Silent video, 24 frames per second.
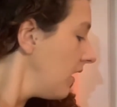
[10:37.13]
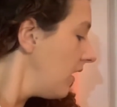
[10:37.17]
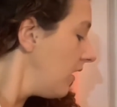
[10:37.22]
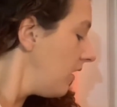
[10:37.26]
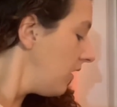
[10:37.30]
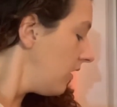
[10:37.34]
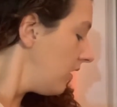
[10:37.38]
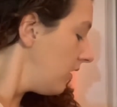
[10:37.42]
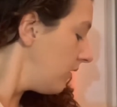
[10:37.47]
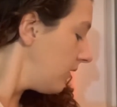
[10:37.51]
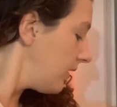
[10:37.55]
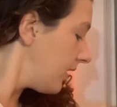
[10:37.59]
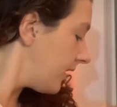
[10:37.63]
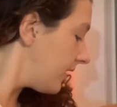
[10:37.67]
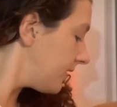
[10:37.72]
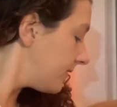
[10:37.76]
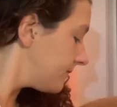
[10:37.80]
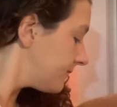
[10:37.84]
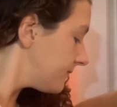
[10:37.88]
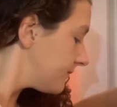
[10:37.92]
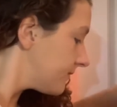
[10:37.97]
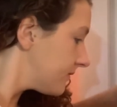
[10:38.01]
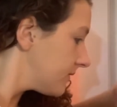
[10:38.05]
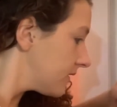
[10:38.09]
Okay,
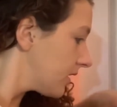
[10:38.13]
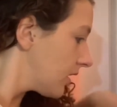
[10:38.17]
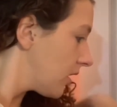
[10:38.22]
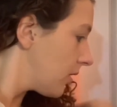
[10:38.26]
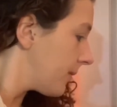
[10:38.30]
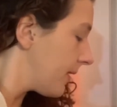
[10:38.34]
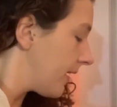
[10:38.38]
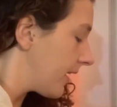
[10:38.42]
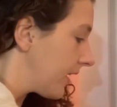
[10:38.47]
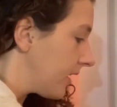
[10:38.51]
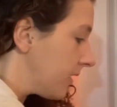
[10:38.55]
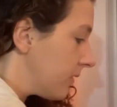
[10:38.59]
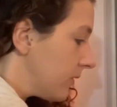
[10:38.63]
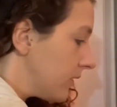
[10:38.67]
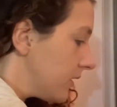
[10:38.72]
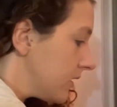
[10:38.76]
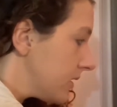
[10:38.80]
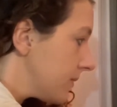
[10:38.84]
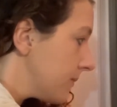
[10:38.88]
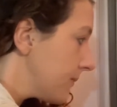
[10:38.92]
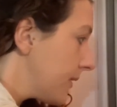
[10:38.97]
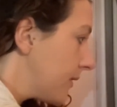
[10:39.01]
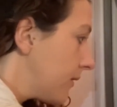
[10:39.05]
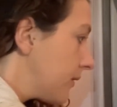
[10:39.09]
go back in with some
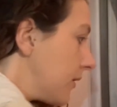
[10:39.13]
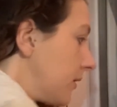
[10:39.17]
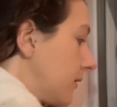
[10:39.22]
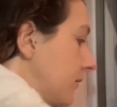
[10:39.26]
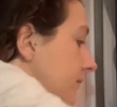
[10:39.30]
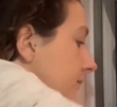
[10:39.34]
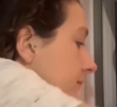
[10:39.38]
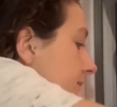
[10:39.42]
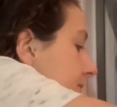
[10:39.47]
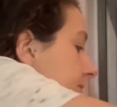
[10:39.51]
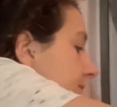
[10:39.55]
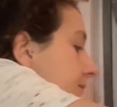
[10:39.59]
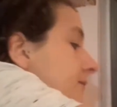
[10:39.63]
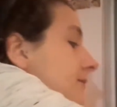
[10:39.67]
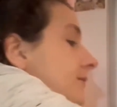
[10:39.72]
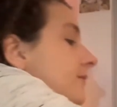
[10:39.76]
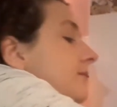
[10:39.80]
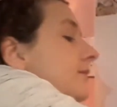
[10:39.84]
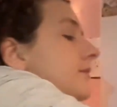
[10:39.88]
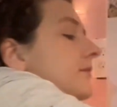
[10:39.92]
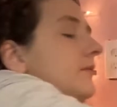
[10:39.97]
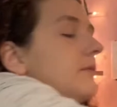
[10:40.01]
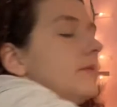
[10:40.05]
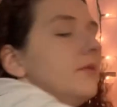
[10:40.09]
powder.
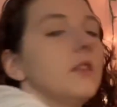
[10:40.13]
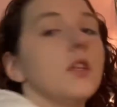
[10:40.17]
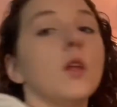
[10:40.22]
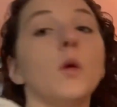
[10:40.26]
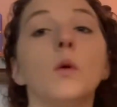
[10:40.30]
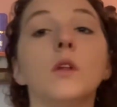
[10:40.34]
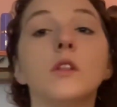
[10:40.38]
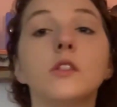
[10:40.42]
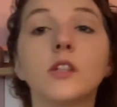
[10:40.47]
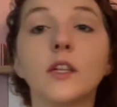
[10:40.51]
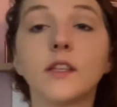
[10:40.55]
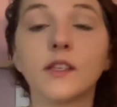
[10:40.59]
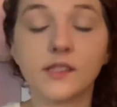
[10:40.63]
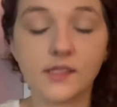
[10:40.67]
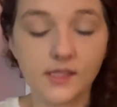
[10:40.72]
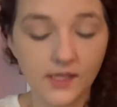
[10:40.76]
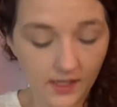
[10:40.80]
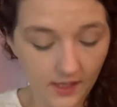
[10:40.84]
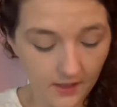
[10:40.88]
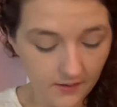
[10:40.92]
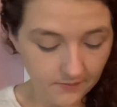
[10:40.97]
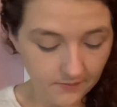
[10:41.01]
We'll try this again.